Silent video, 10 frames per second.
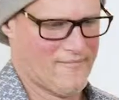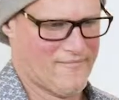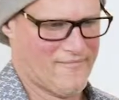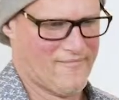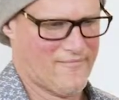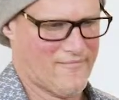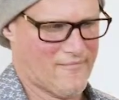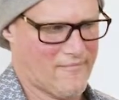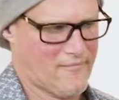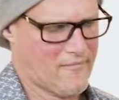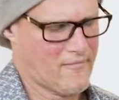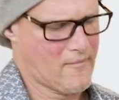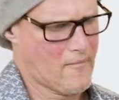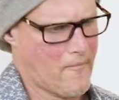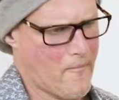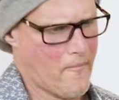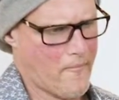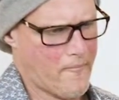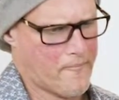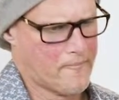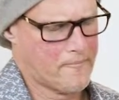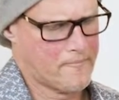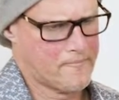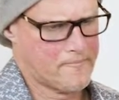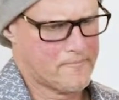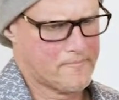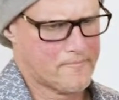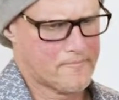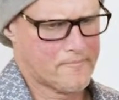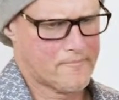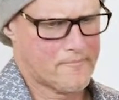(not speaking)